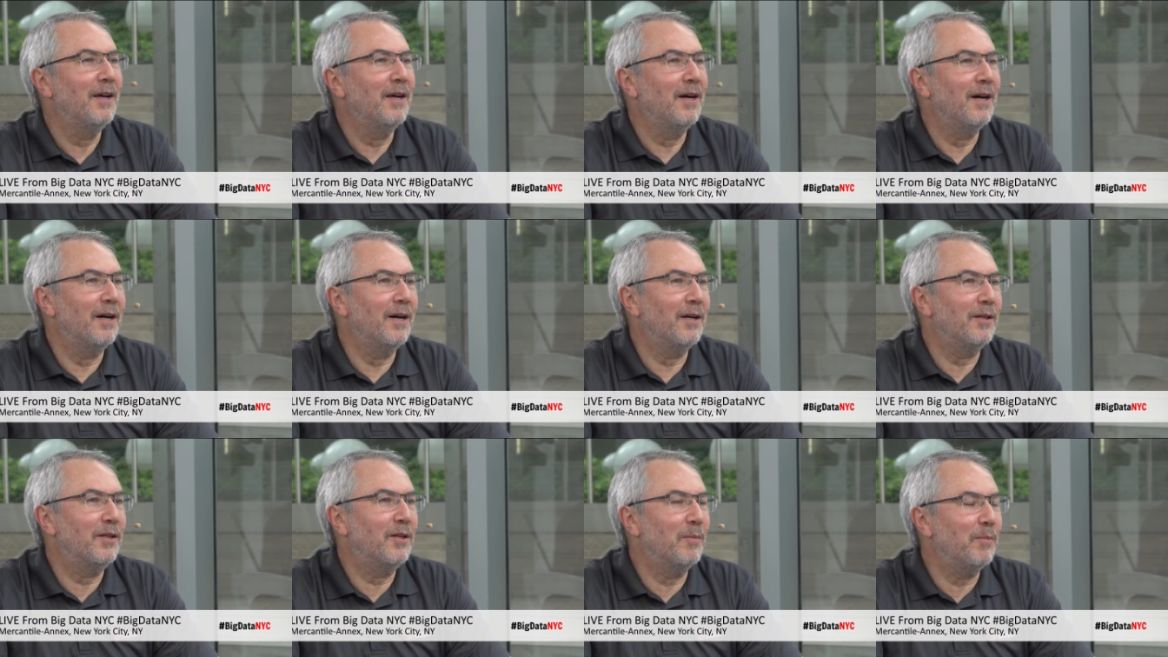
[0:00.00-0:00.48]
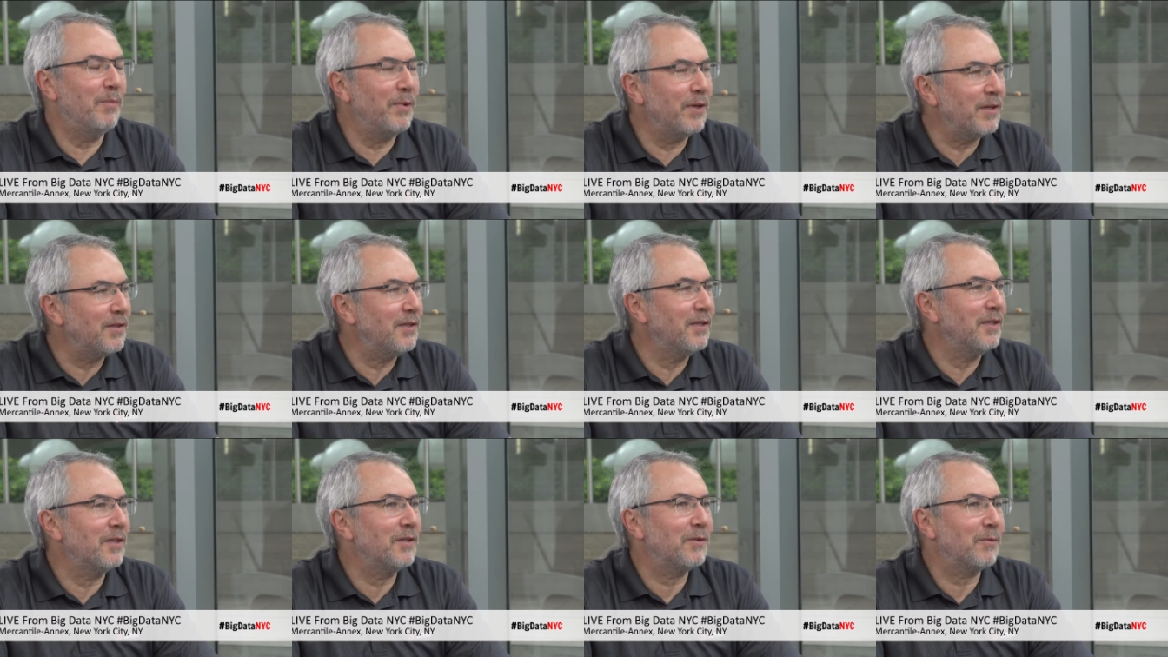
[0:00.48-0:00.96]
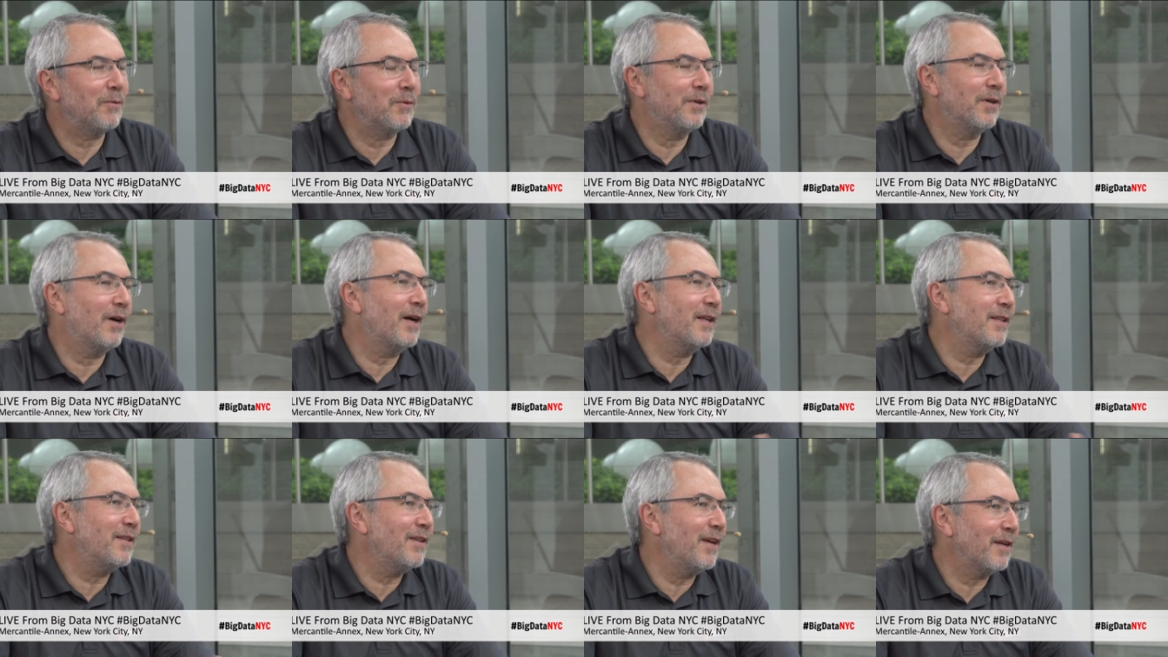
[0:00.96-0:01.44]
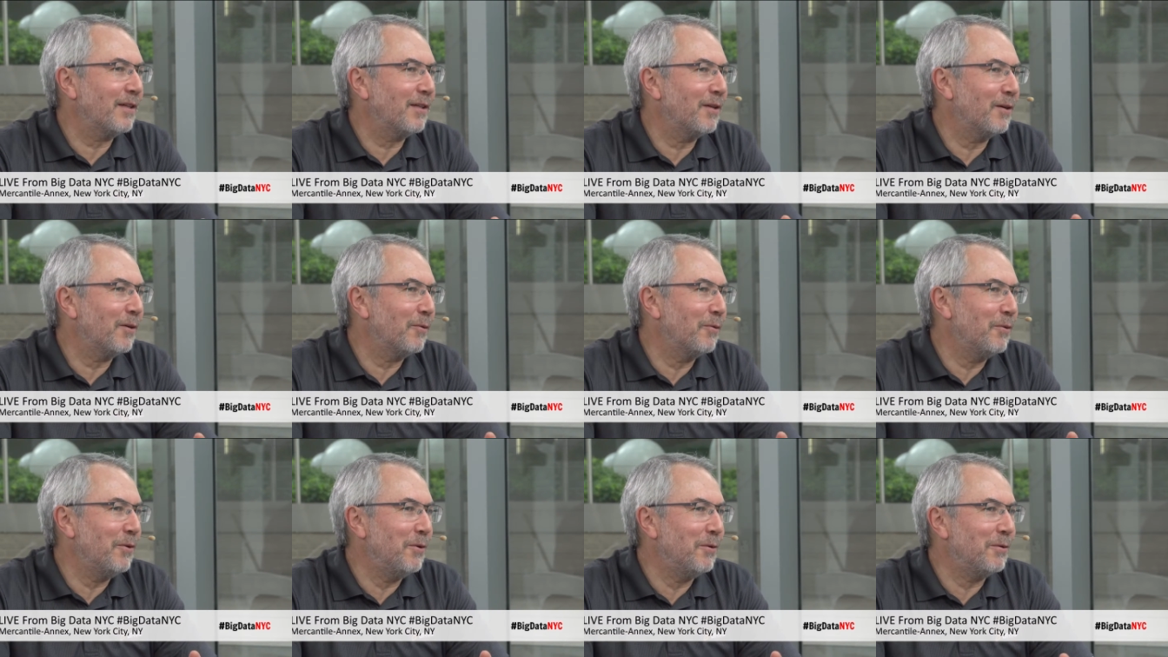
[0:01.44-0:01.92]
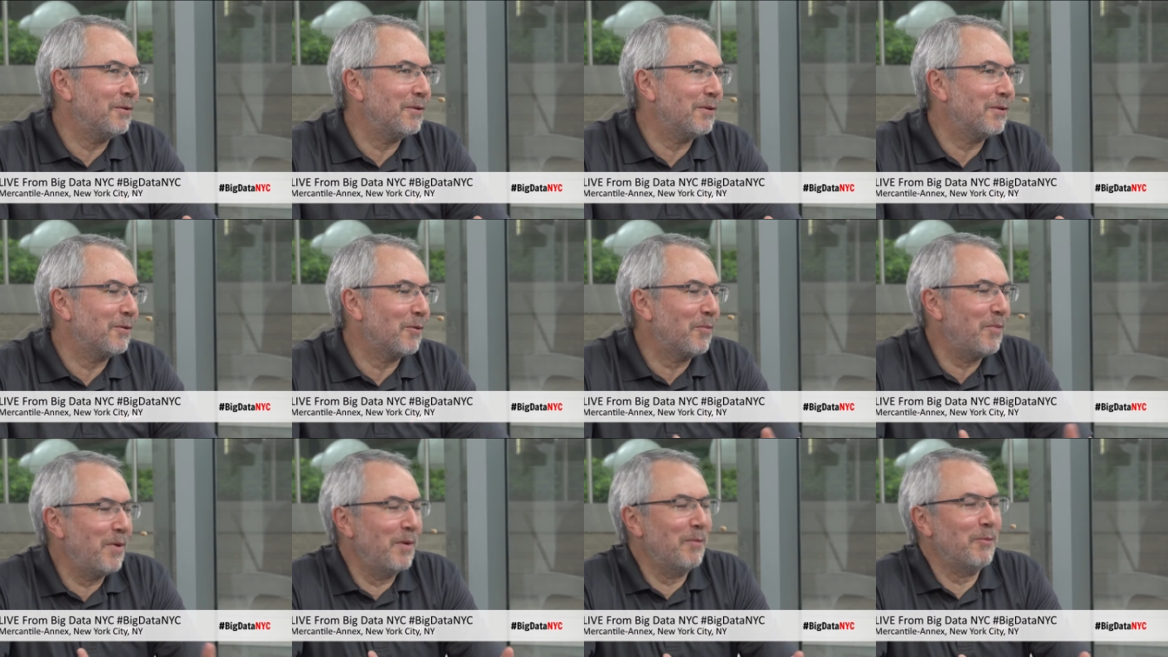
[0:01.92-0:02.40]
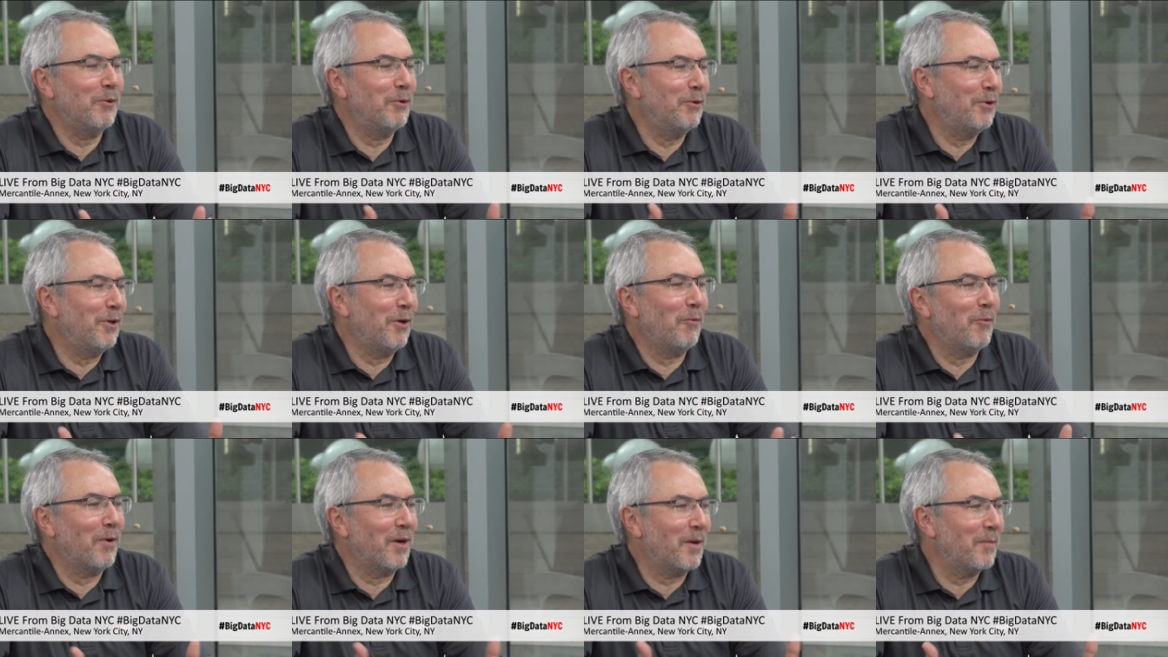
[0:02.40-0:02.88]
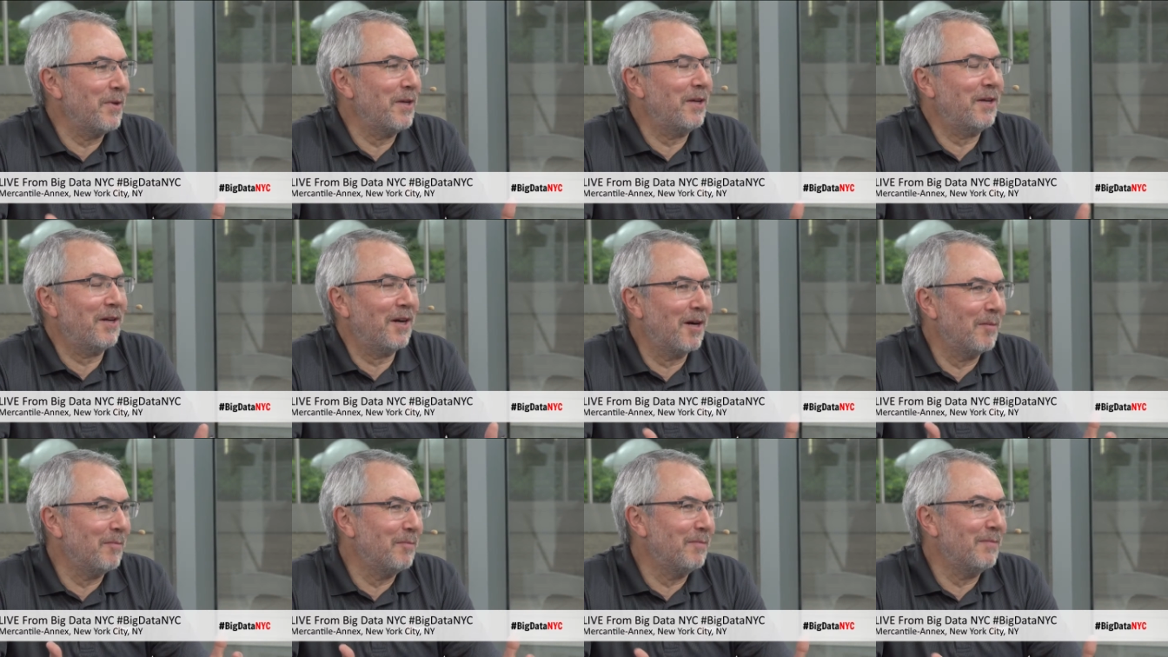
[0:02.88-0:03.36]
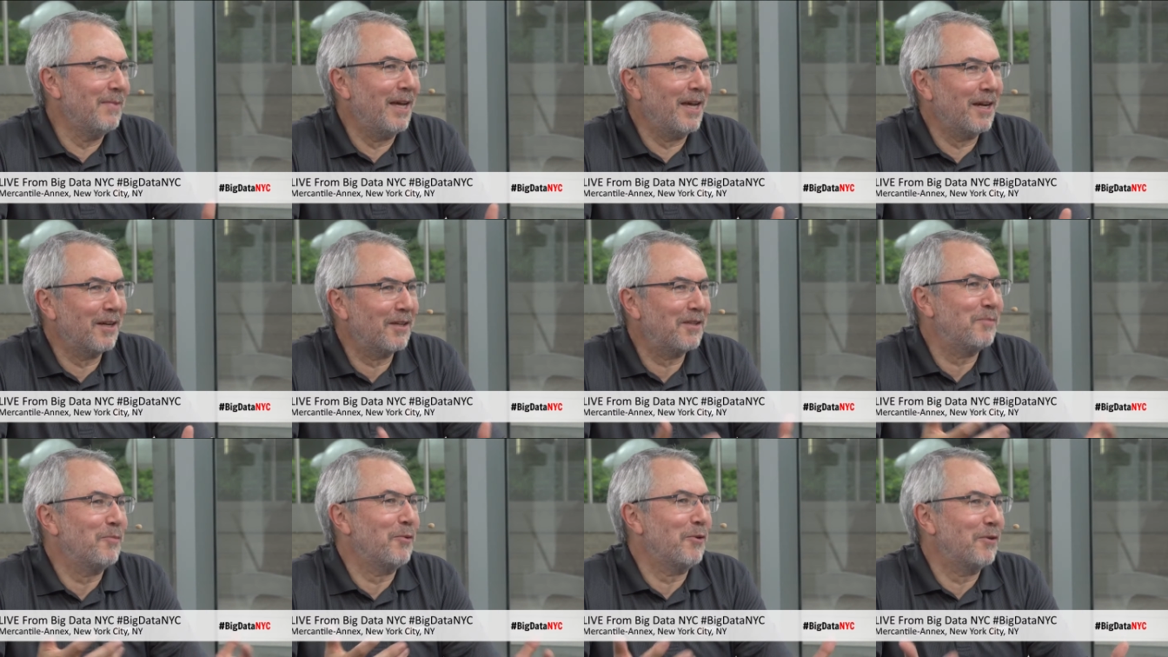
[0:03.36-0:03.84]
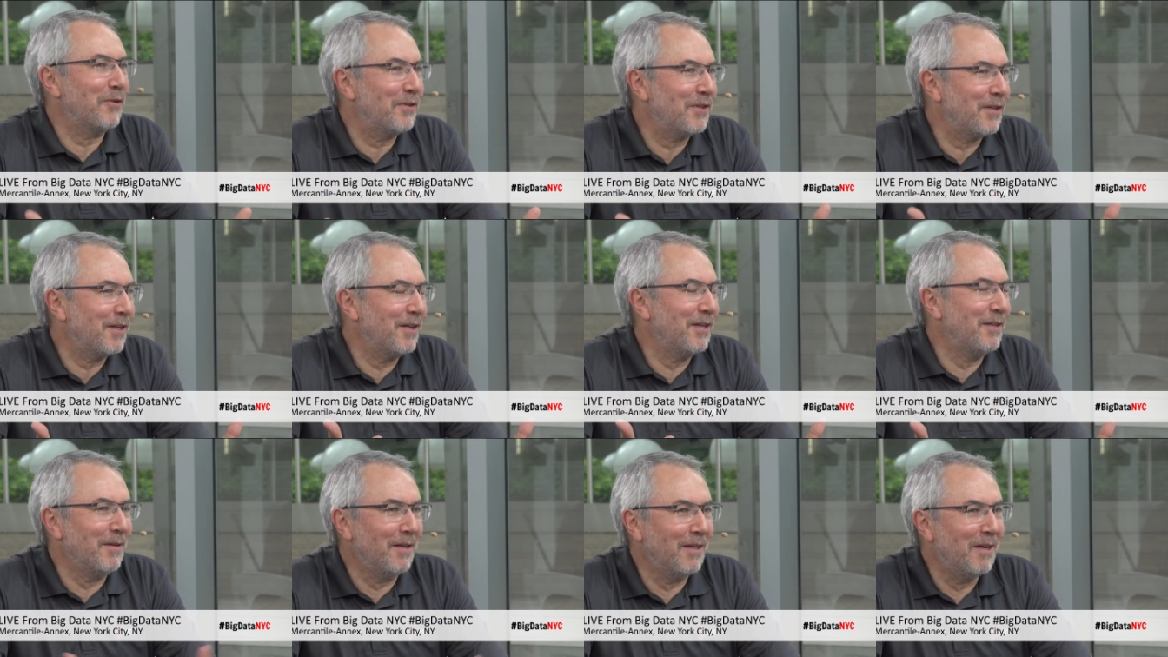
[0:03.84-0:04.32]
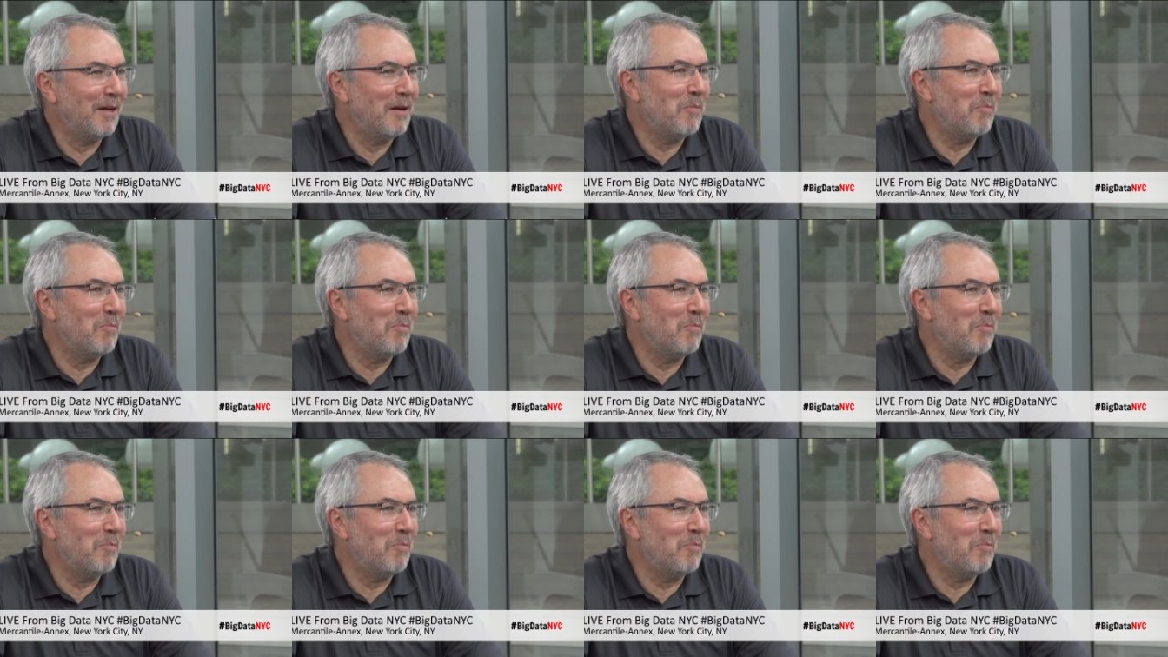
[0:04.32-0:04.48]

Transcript: uh, to business or non-technical users or people who don't want to become experts in